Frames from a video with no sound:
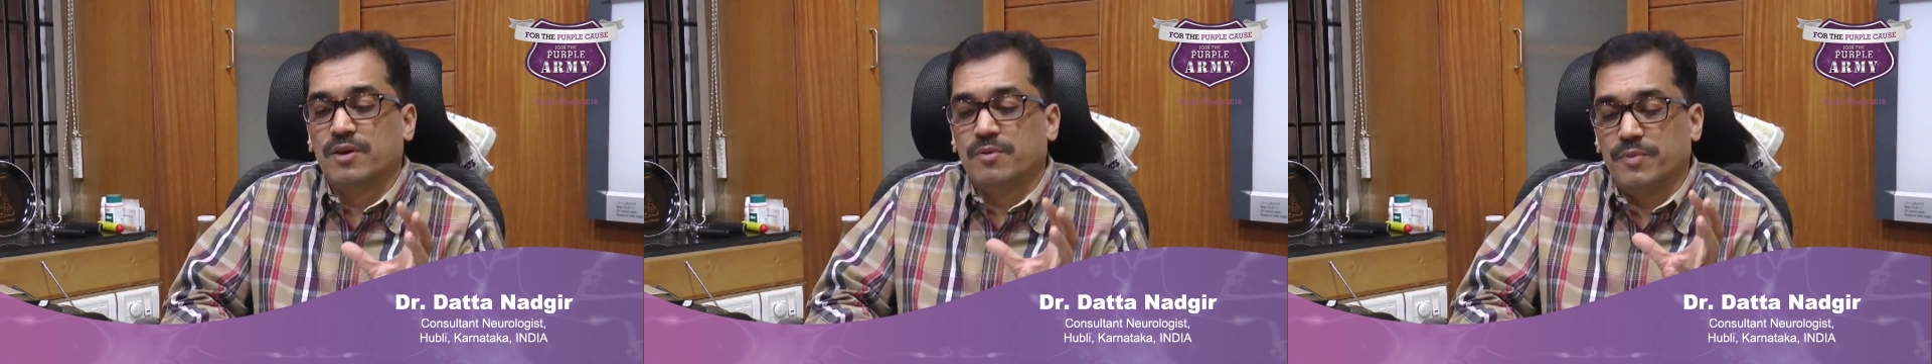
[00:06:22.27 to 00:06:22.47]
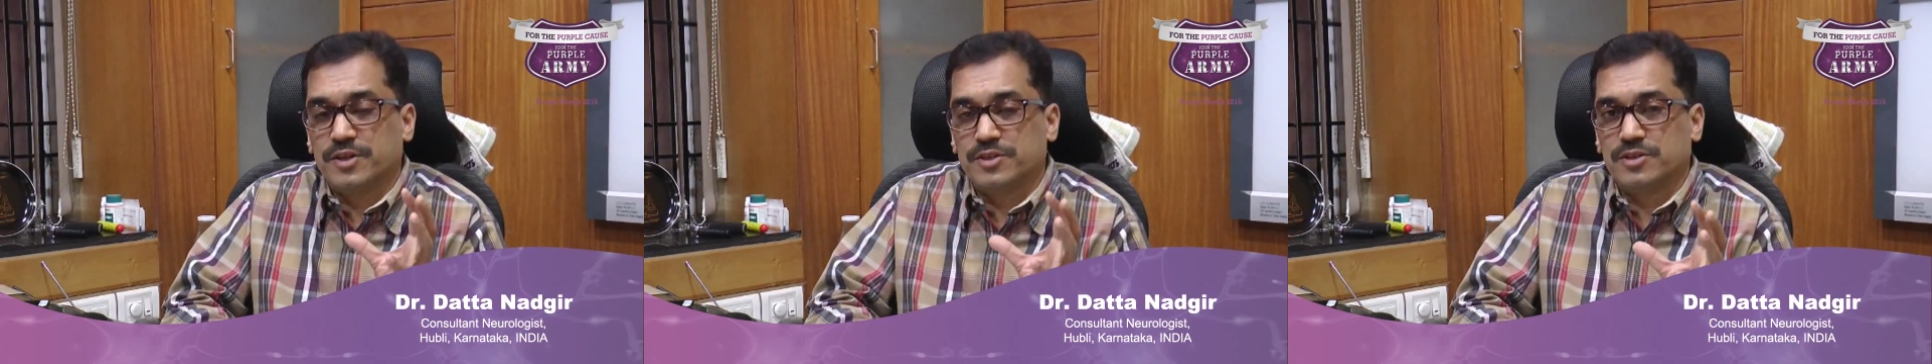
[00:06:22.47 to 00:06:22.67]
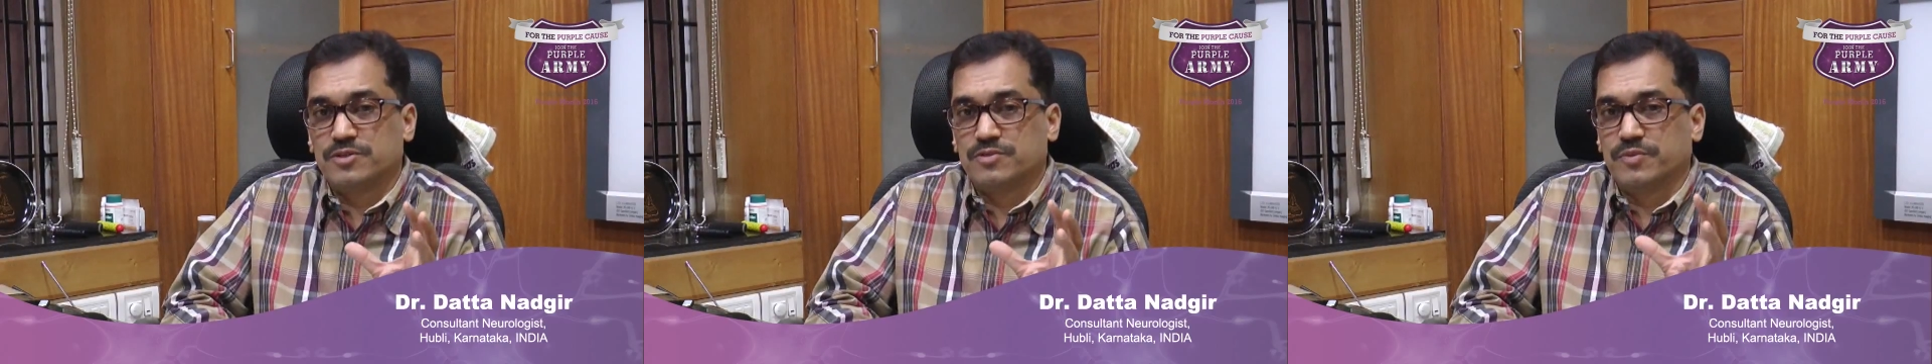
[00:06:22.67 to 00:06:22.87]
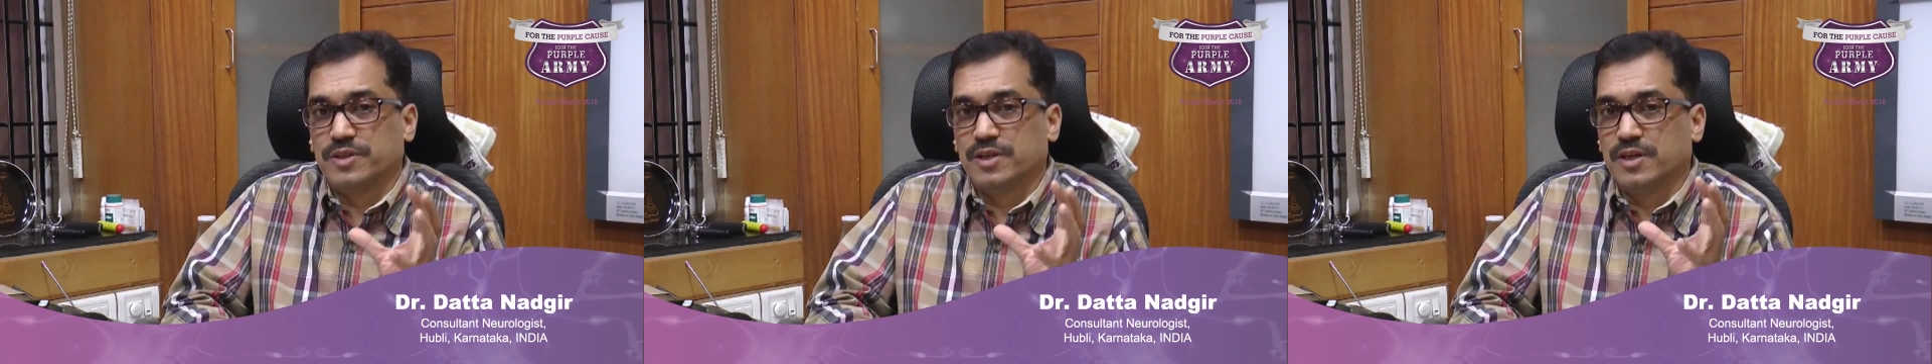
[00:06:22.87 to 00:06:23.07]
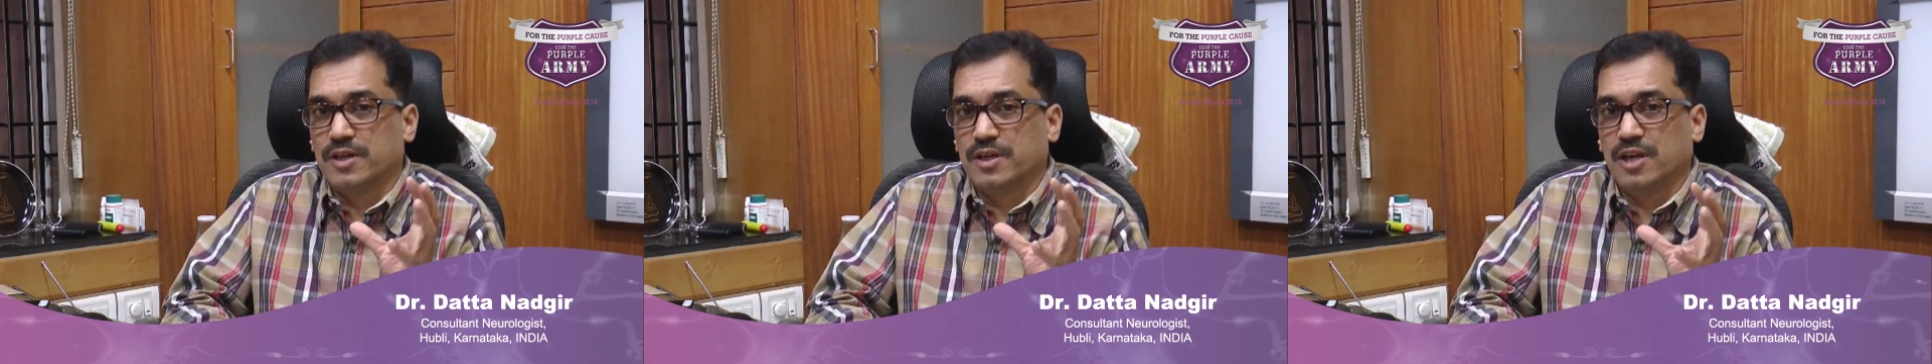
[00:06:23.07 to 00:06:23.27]
patients with
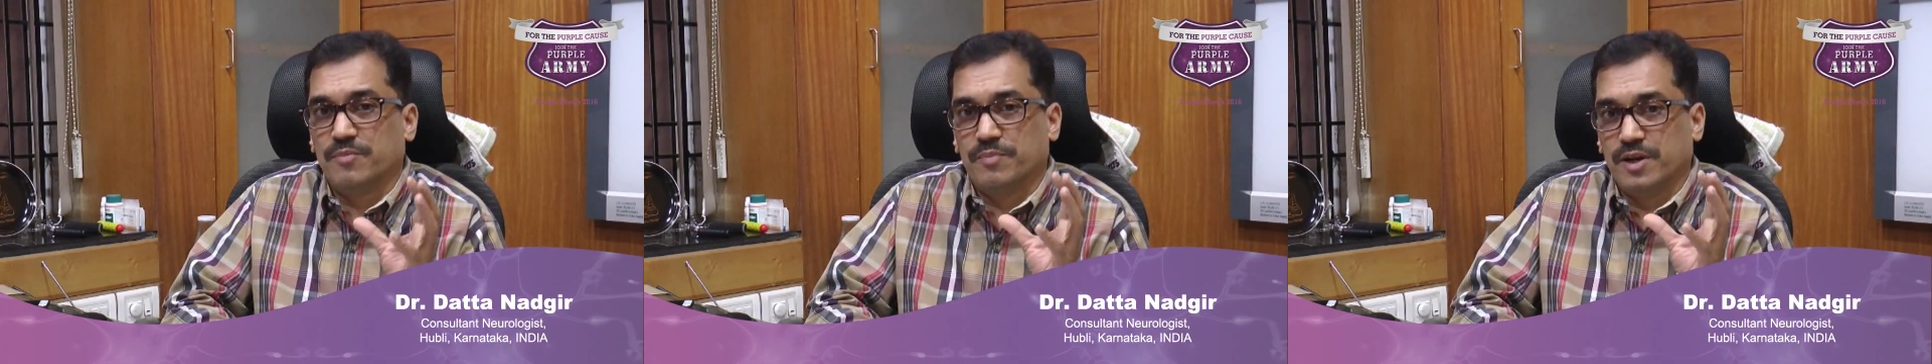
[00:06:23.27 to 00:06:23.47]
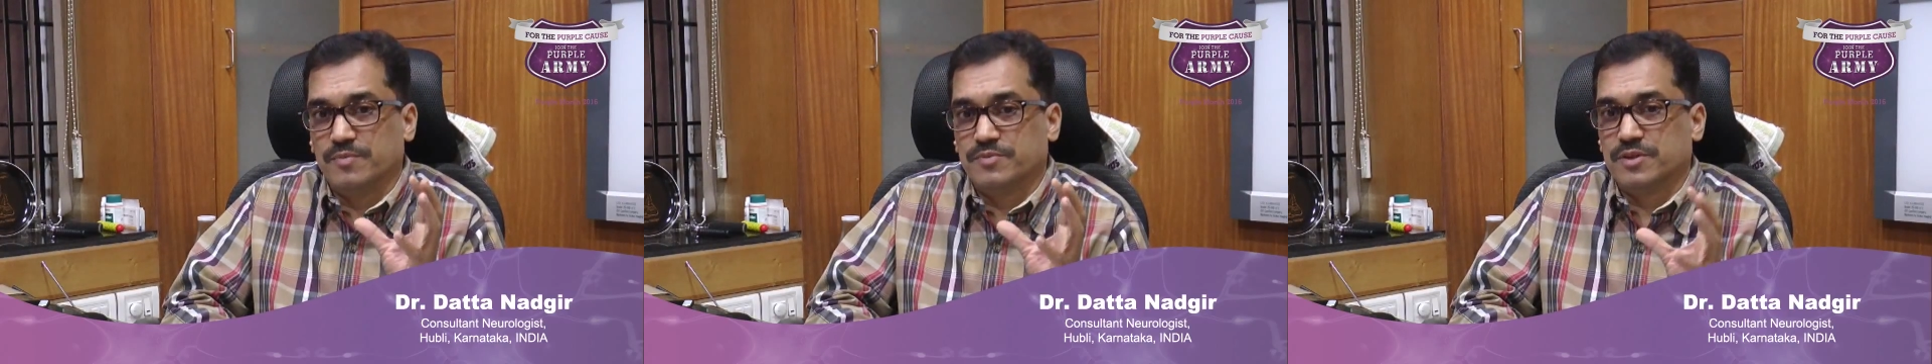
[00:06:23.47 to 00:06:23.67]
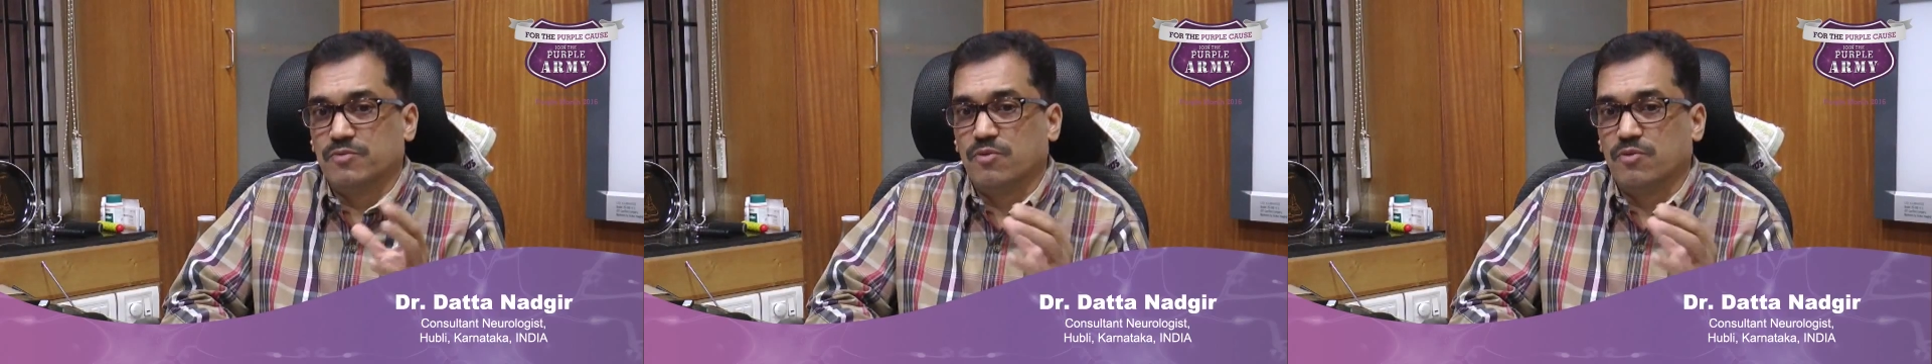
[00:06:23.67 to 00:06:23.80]
epilepsy.